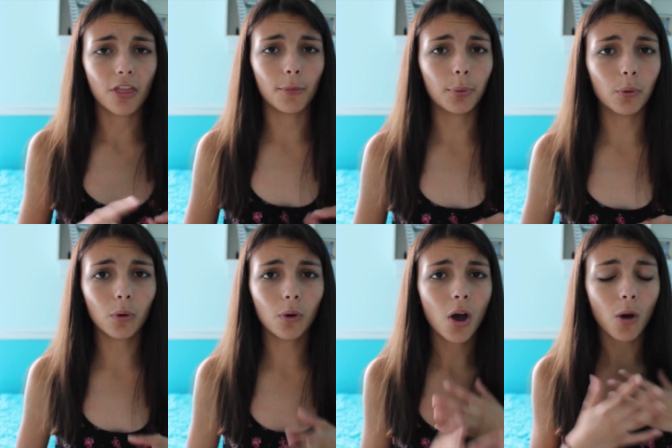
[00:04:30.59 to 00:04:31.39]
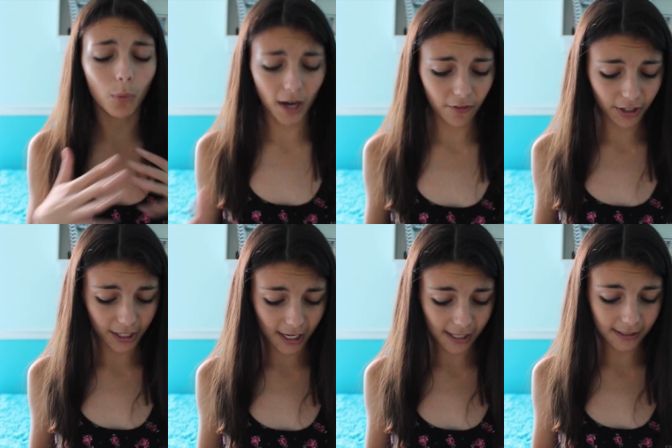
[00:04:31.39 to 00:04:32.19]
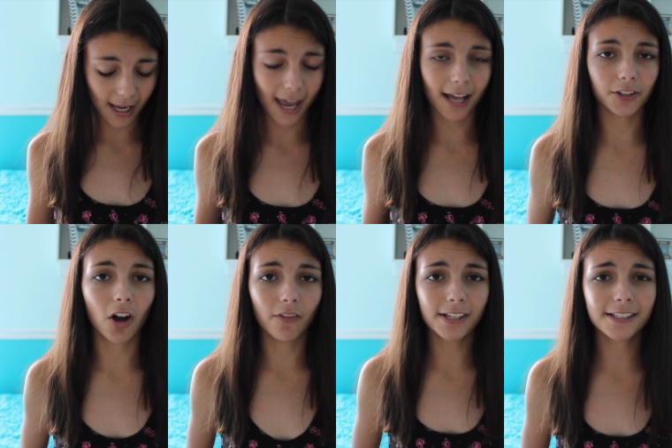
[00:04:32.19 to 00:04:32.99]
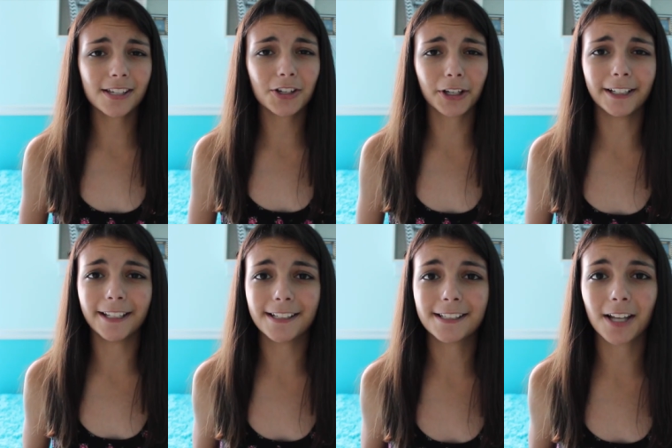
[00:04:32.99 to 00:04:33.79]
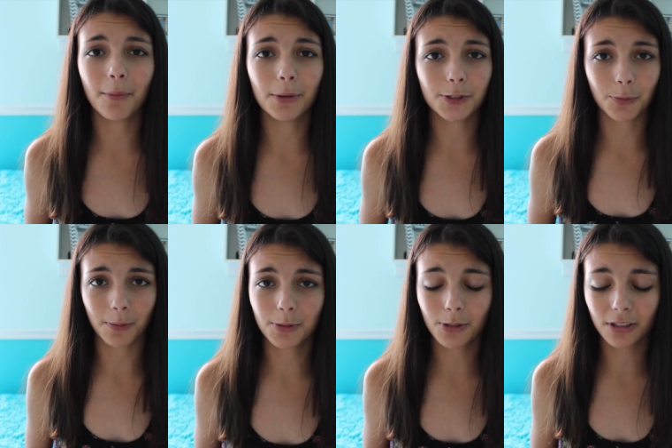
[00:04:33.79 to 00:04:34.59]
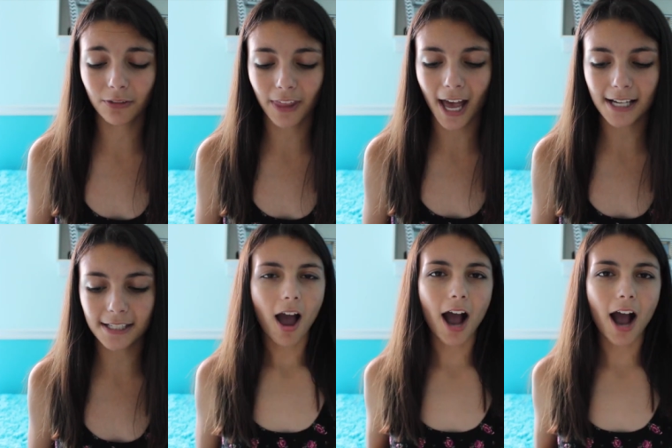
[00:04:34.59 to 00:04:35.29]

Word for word: the pool, whatever it is, and obviously you're gonna need some swimsuits for that.